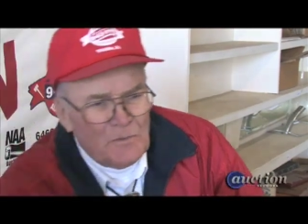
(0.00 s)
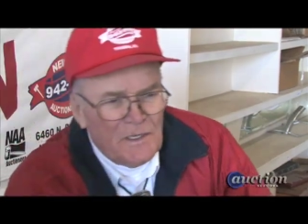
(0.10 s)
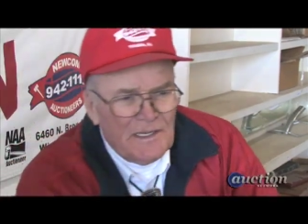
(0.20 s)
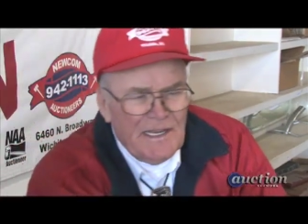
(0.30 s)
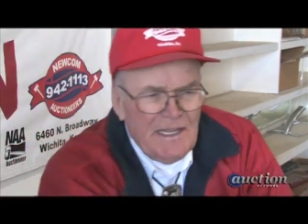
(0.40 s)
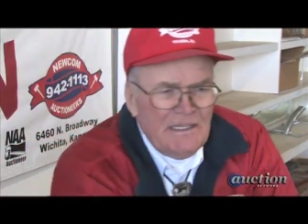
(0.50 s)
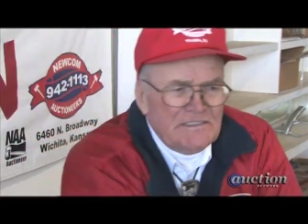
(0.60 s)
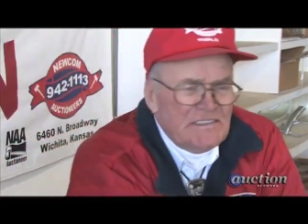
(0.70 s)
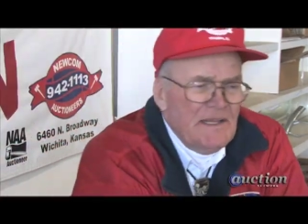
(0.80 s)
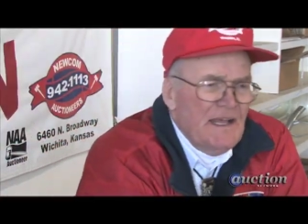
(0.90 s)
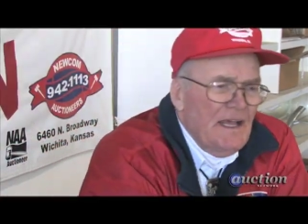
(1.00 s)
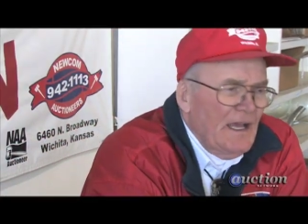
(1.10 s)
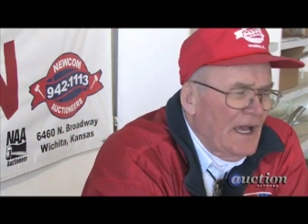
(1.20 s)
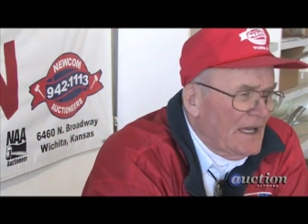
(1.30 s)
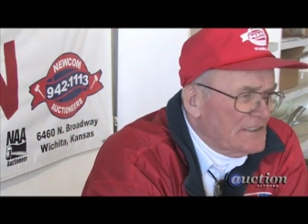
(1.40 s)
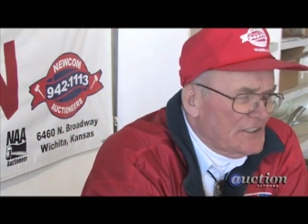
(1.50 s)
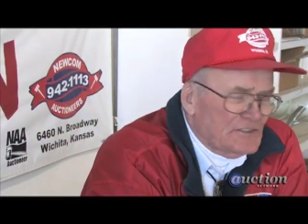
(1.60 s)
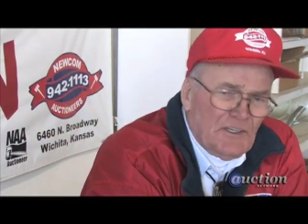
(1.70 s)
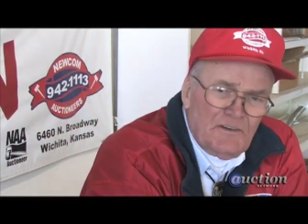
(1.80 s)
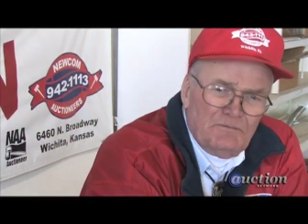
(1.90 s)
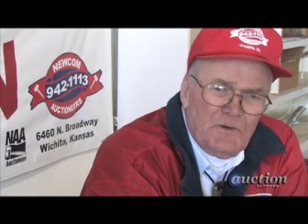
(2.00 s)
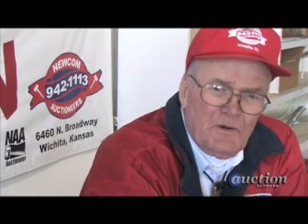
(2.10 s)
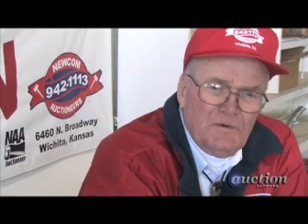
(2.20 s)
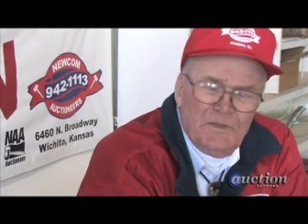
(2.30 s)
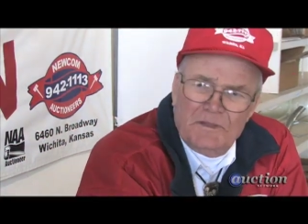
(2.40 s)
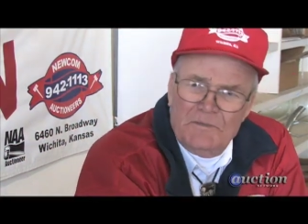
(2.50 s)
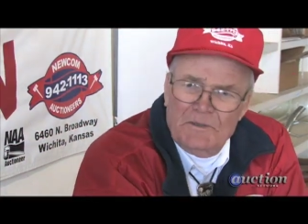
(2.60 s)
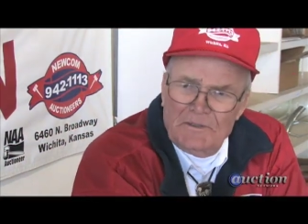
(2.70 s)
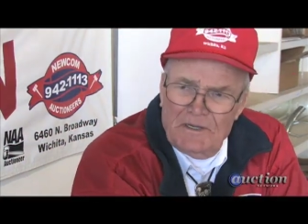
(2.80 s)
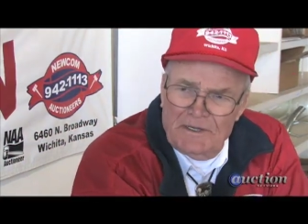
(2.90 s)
what it is. Uh, it's a surfboard with a motor